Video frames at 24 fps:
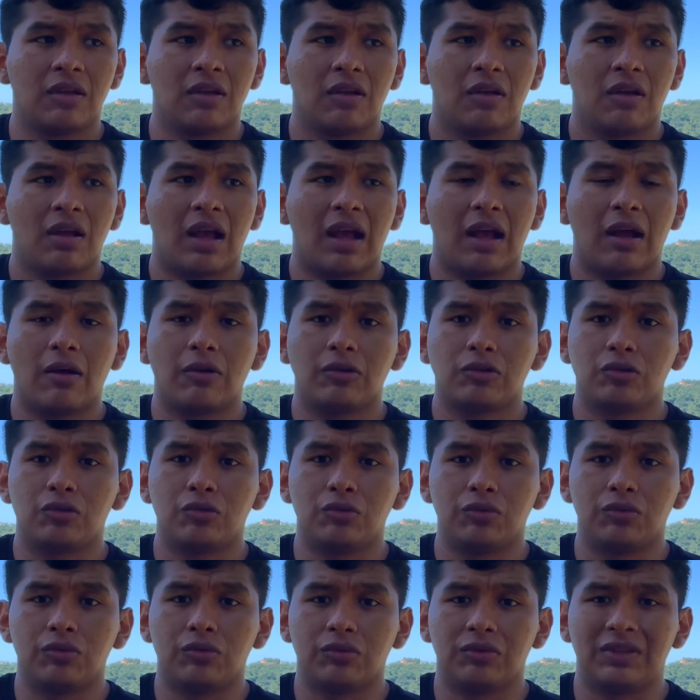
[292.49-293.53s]
how
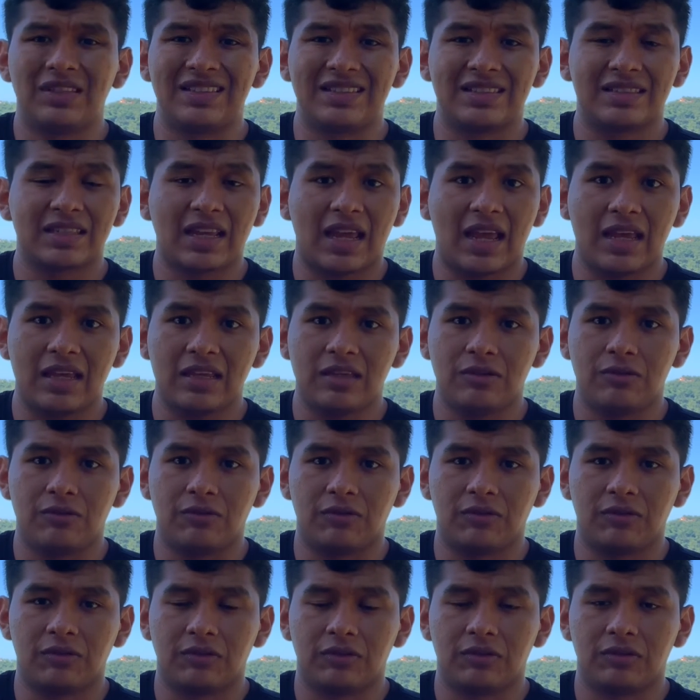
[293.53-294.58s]
to design
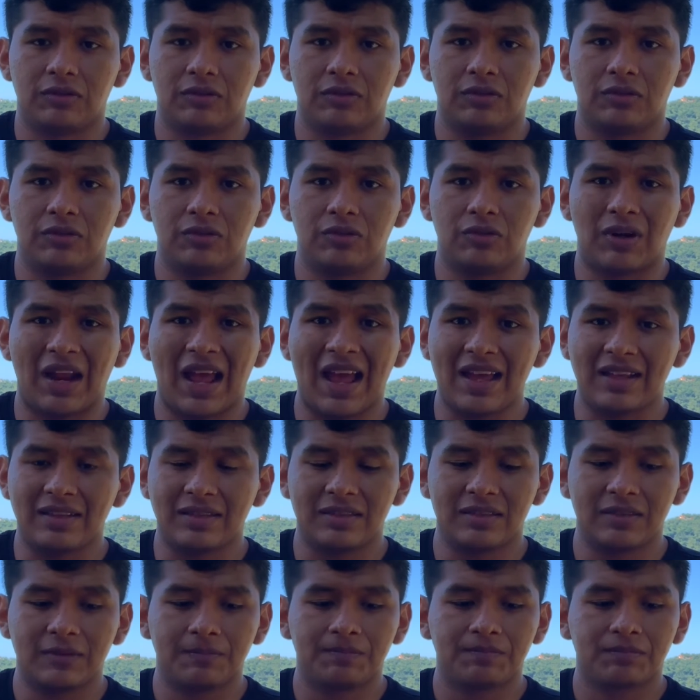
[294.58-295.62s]
your
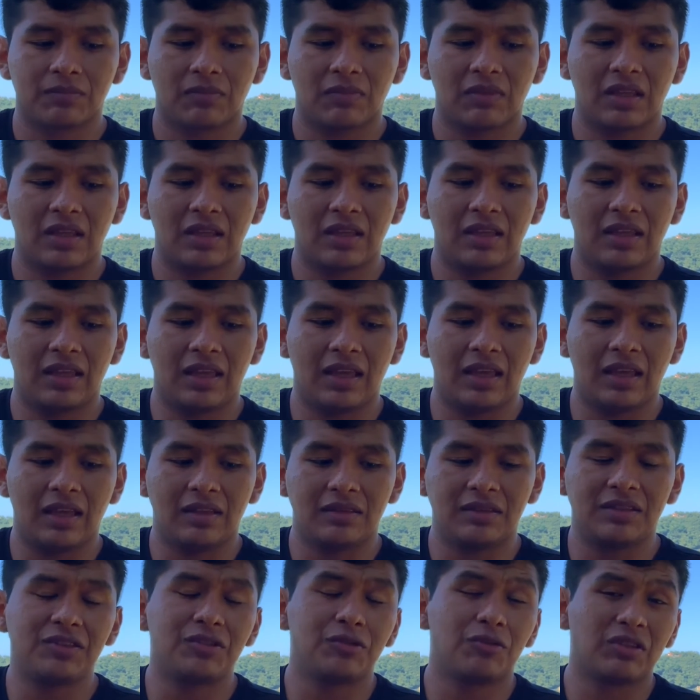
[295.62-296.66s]
ads.
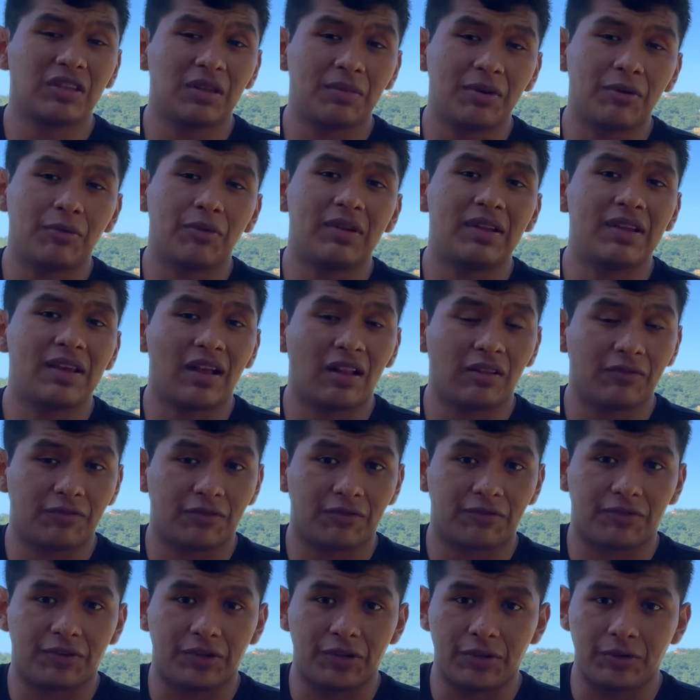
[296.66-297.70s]
This is gonna be really helpful
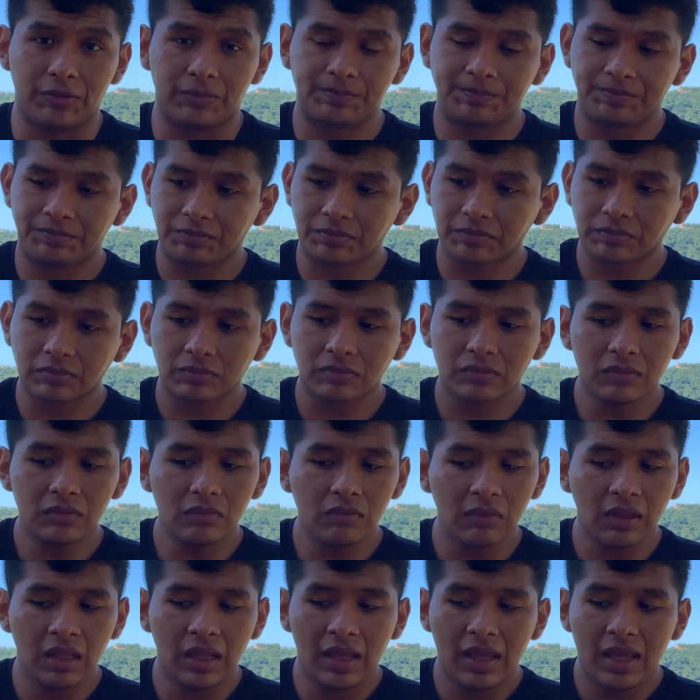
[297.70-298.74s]
for you.
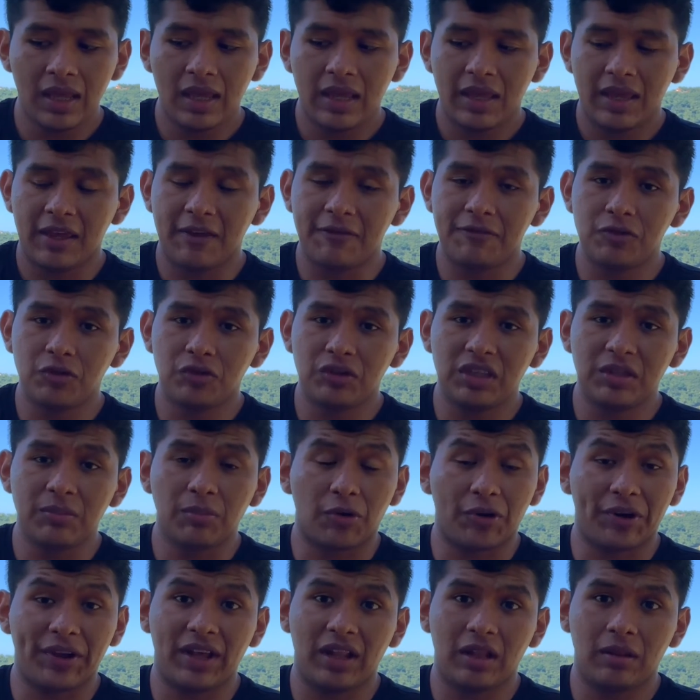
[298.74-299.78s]
If you need
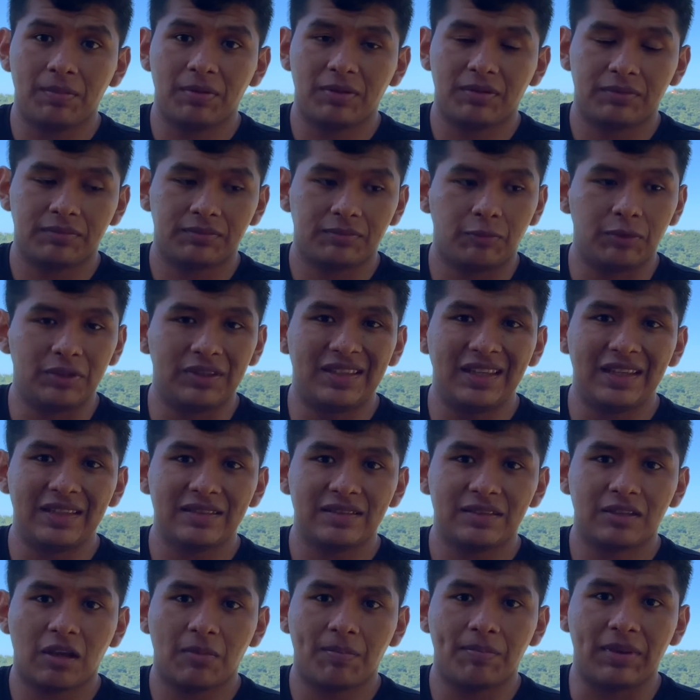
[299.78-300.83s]
more help, with this
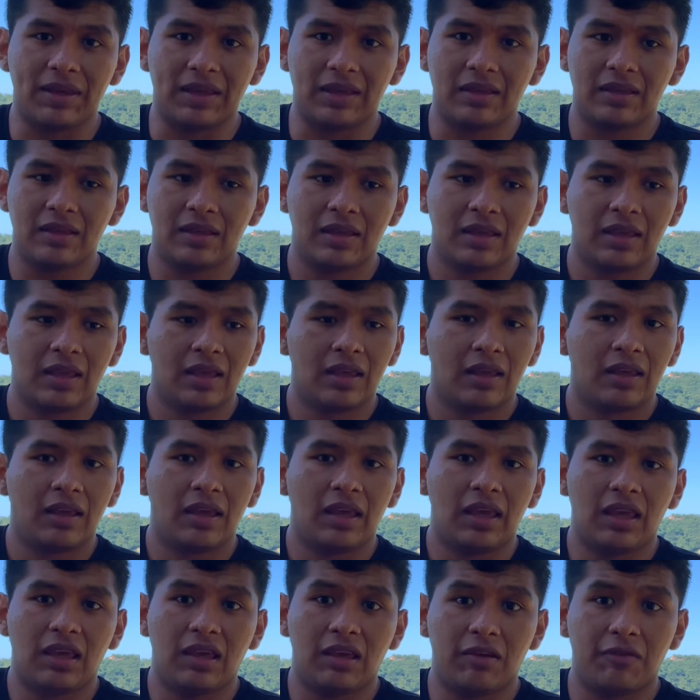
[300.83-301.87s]
topic,
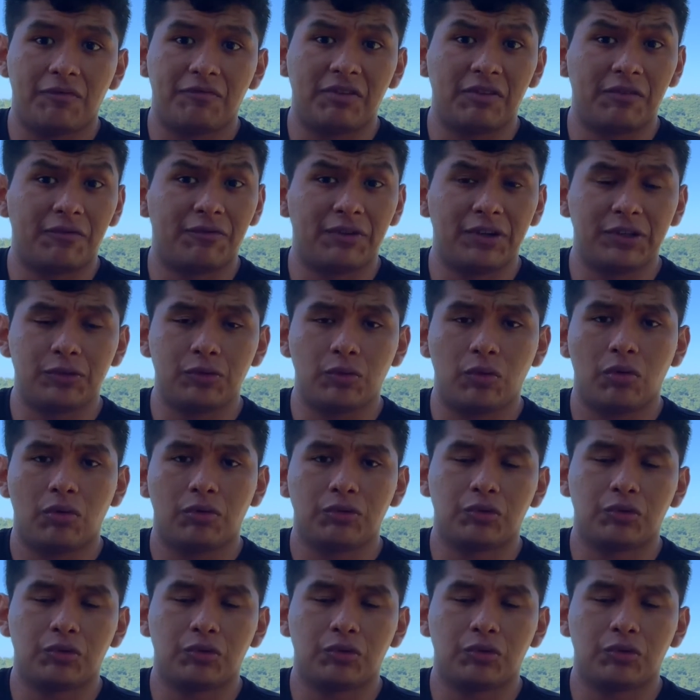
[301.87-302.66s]
feel free to go to